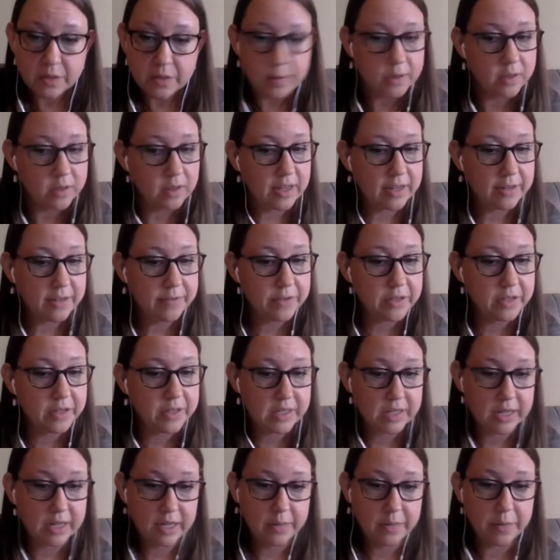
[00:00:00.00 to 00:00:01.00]
about life in this
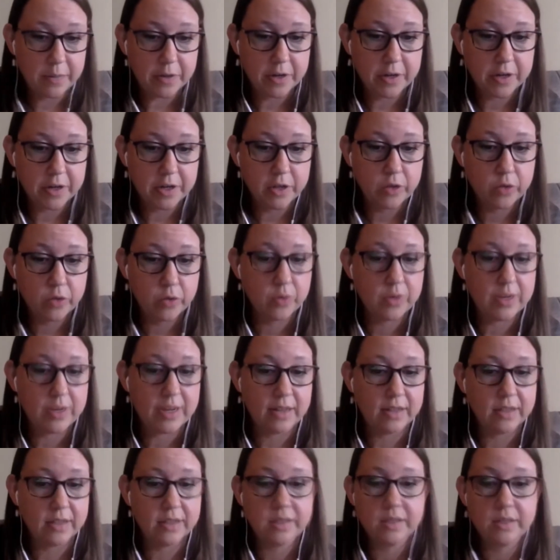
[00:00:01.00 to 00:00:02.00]
time period through
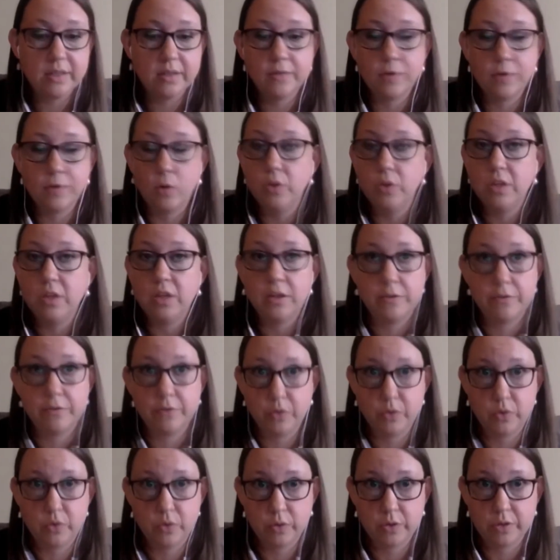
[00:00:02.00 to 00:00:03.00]
analyses of only a
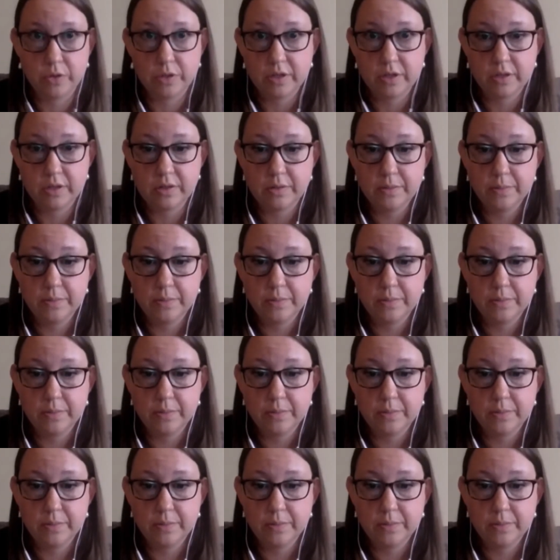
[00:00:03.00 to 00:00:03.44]
few sources.